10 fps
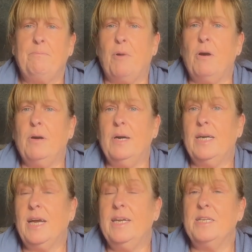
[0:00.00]
But
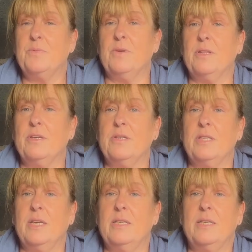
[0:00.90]
again, it's one of those
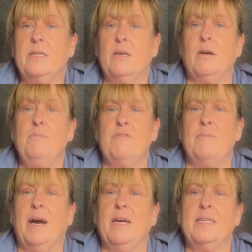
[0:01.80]
things, it's a
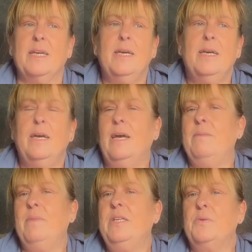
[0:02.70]
compromise.
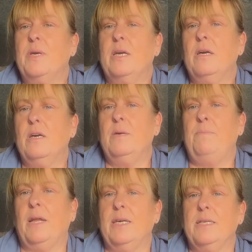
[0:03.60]
It means we can go
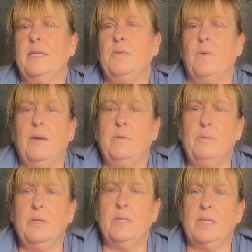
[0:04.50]
places where we
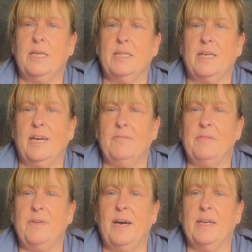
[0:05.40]
wouldn't take the
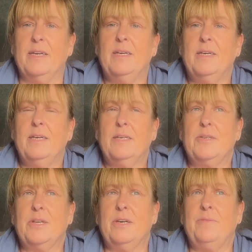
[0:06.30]
caravan.
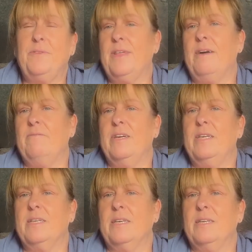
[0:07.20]
So for that
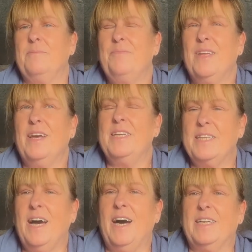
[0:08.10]
reason, it's
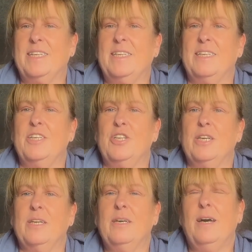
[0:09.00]
a hard
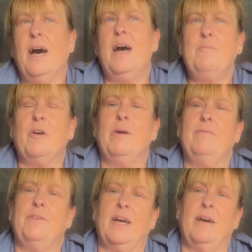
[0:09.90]
decision. I'm
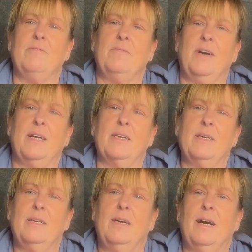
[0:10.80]
going for caravan.
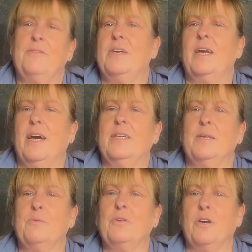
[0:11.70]
I think
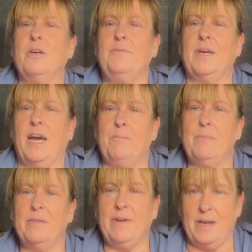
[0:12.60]
Andy would go for
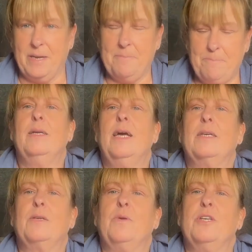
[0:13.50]
camper van.
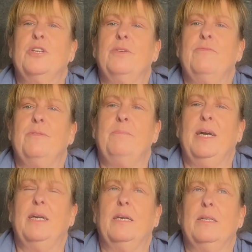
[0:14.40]
Next question from
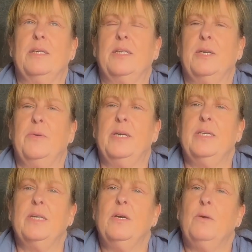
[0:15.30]
Mike and Sue
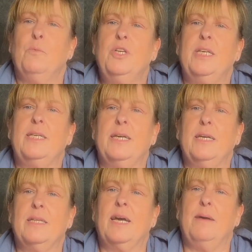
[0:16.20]
is, would you
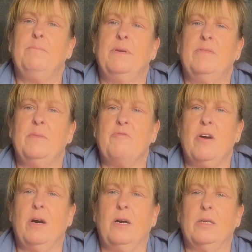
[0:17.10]
take the camper
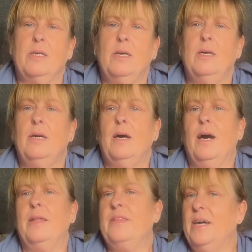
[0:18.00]
abroad?
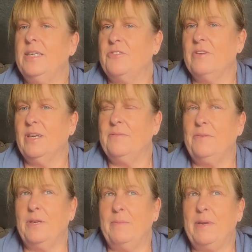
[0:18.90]
And that is really
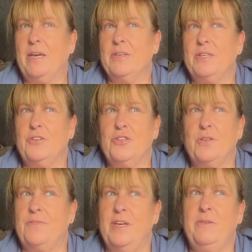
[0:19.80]
funny because just
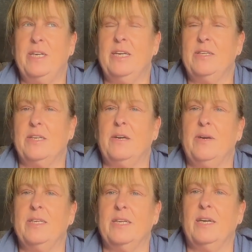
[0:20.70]
a few days ago,
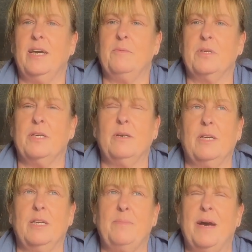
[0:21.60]
Andy and I were
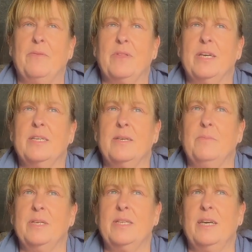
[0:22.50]
talking about this
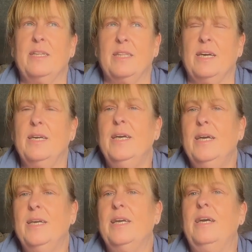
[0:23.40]
and we said that,
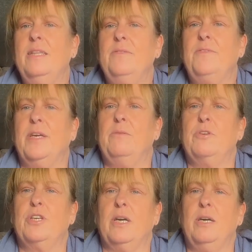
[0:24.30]
yeah, in the
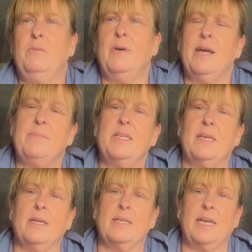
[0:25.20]
future, when Abby
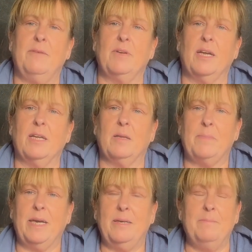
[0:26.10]
settles down a little
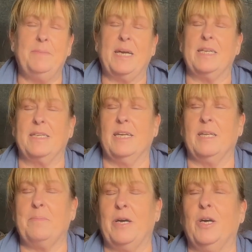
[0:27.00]
bit and gets a
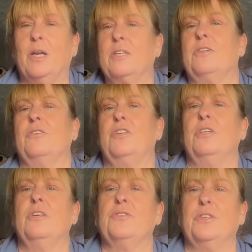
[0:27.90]
little bit older so
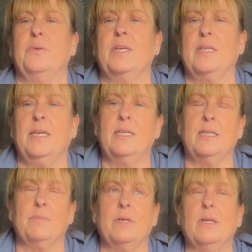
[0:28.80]
she's not so
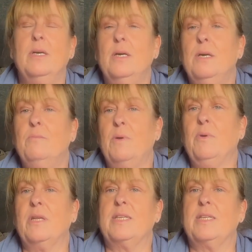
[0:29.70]
excitable, we will